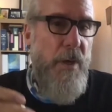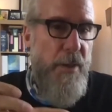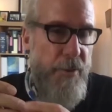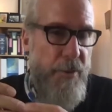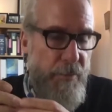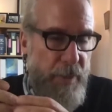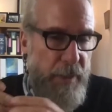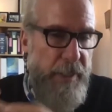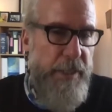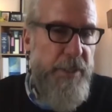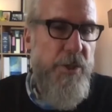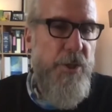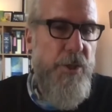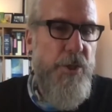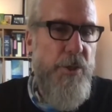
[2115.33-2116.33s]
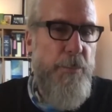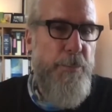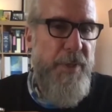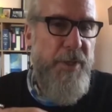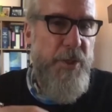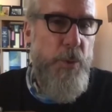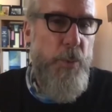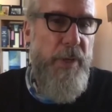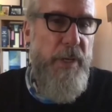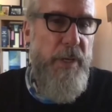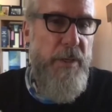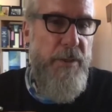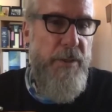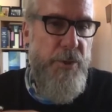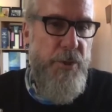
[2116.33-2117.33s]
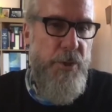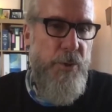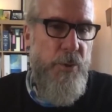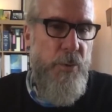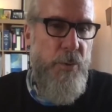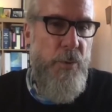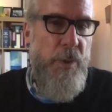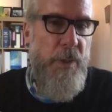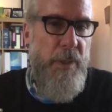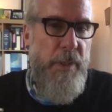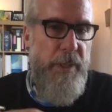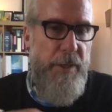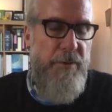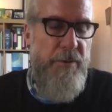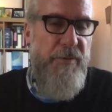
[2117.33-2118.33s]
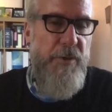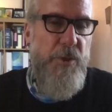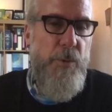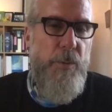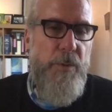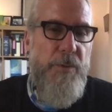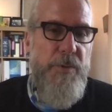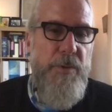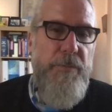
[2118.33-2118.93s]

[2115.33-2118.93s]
the relationship between the two individuals?